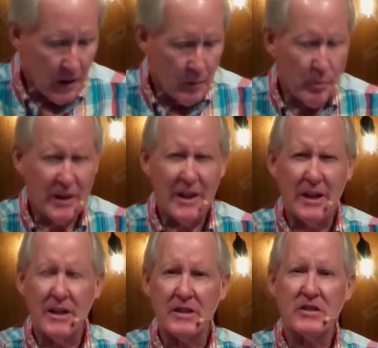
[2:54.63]
But
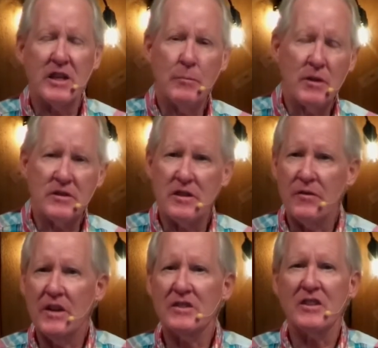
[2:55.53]
it seemed as if
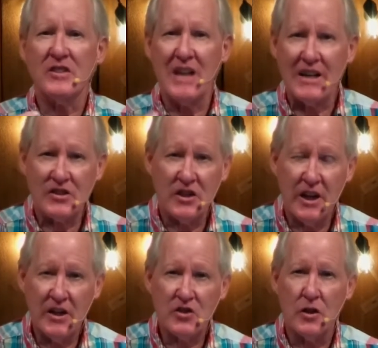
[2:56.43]
his
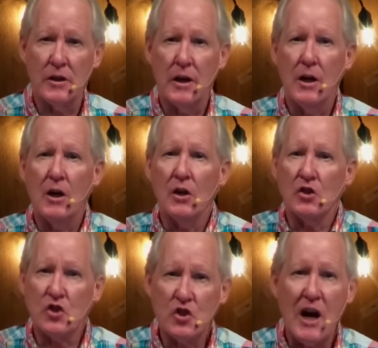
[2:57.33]
assassination
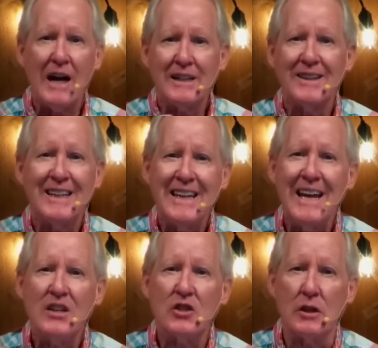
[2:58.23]
shocked the
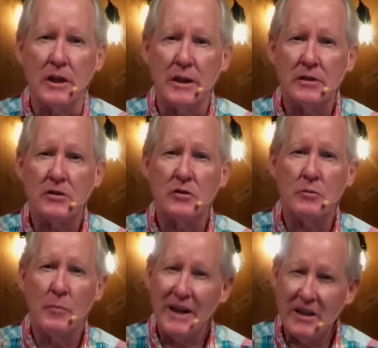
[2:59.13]
nation into
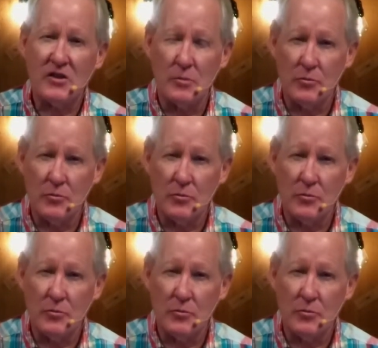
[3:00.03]
making some